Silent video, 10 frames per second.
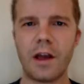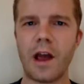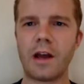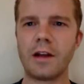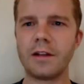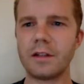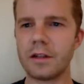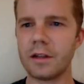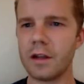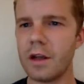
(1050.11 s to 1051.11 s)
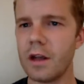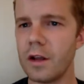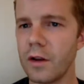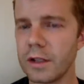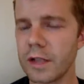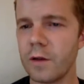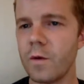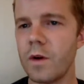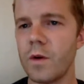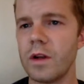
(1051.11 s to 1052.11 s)
And it looks
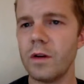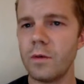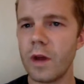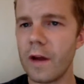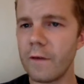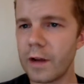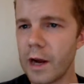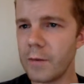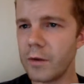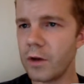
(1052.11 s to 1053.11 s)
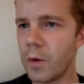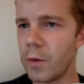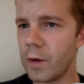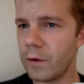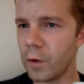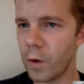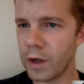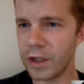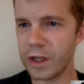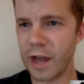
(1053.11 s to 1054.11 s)
like we have time to open up for
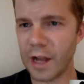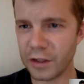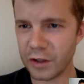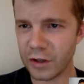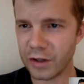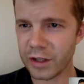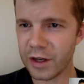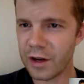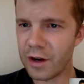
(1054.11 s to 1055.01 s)
question and answers.